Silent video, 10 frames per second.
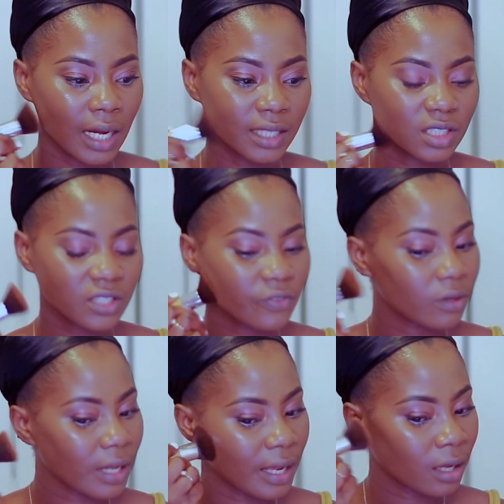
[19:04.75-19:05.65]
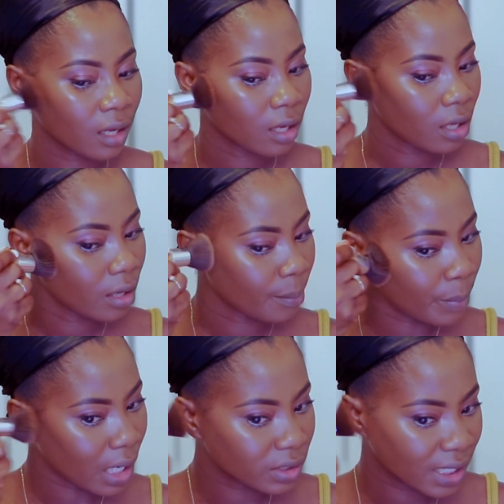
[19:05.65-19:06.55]
I just feel like
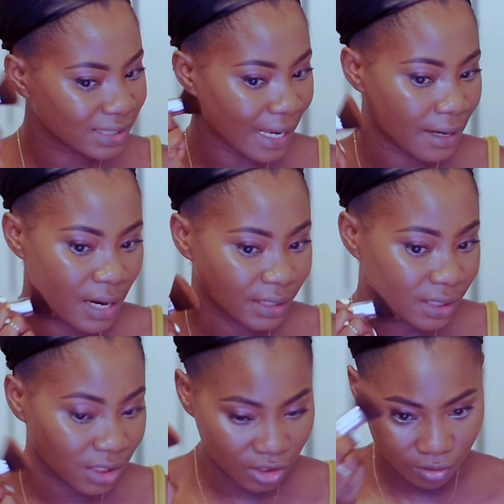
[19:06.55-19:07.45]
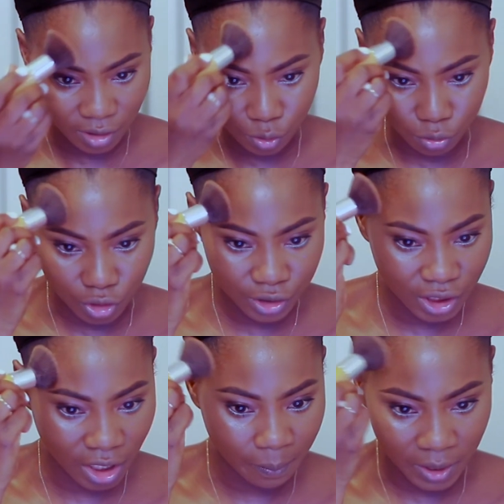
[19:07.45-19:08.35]
powders are necessary to
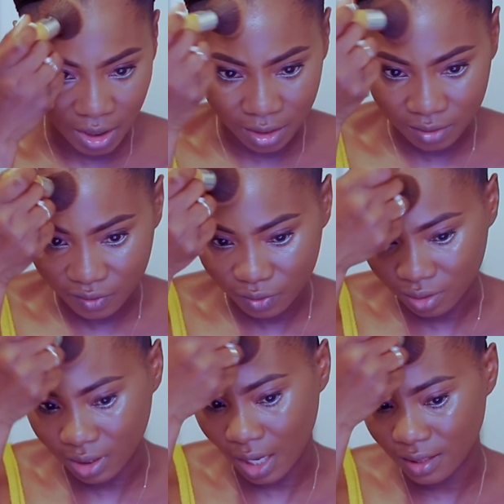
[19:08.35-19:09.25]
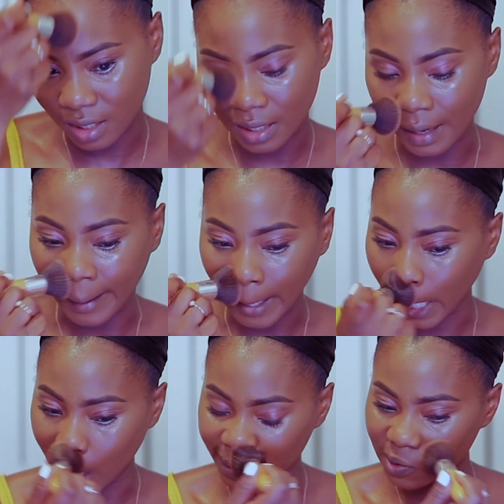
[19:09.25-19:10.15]
just keep things together, like
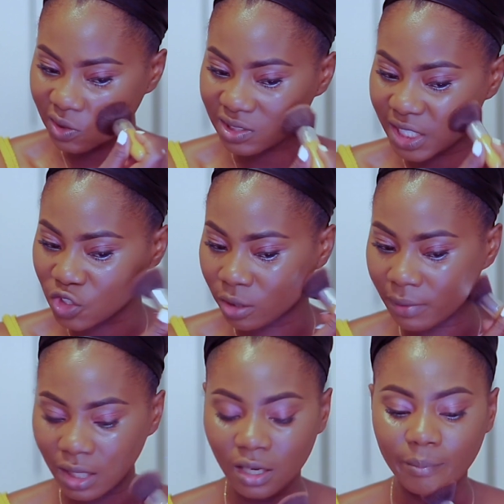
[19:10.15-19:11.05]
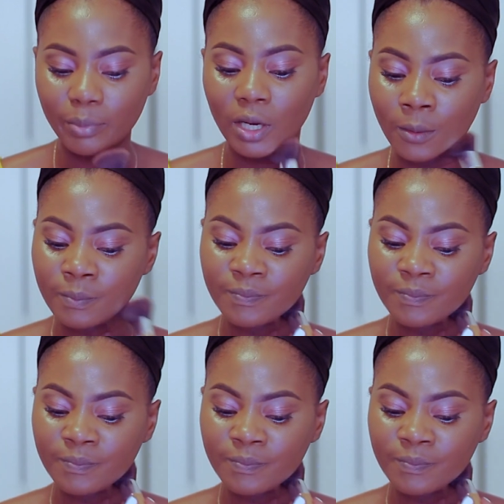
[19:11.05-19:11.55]
to set your makeup, but